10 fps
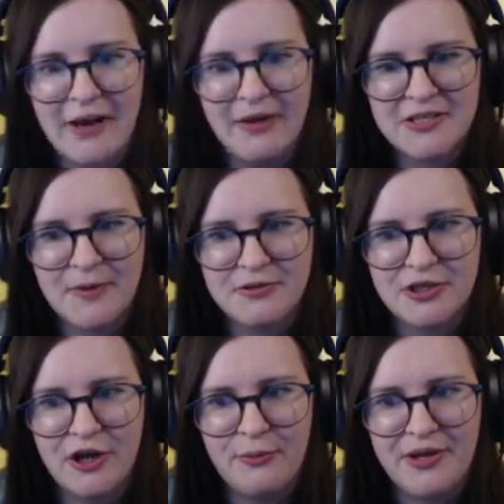am I supposed to
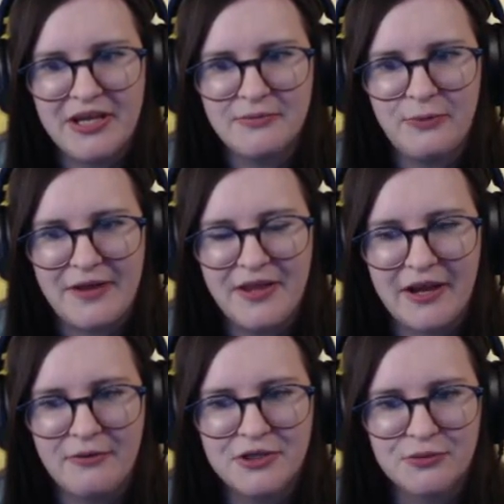know when they when they're
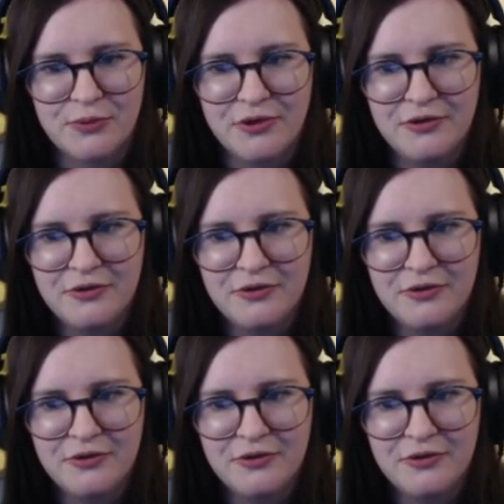going to run?